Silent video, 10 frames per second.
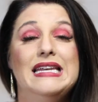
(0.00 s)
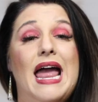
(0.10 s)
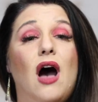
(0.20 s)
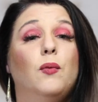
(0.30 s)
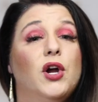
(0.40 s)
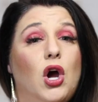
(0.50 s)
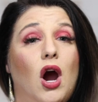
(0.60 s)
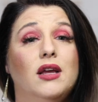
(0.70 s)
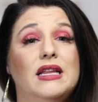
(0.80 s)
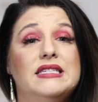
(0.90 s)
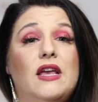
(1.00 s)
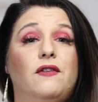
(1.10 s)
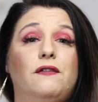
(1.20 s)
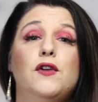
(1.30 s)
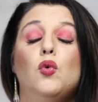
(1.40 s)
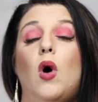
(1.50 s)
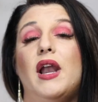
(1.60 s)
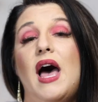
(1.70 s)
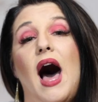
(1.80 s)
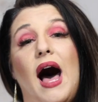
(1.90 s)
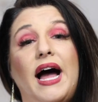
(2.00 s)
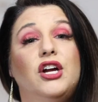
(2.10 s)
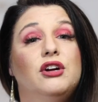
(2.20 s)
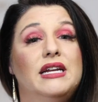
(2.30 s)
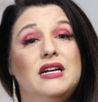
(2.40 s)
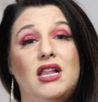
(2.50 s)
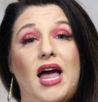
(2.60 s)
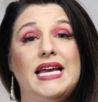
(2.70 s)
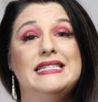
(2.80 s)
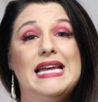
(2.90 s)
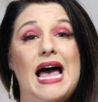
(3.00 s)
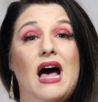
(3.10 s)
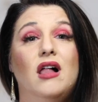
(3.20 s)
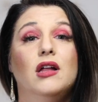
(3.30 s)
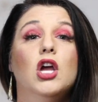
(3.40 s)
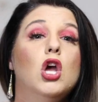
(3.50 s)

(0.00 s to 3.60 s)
Now, regardless of if you want to hire in clientele,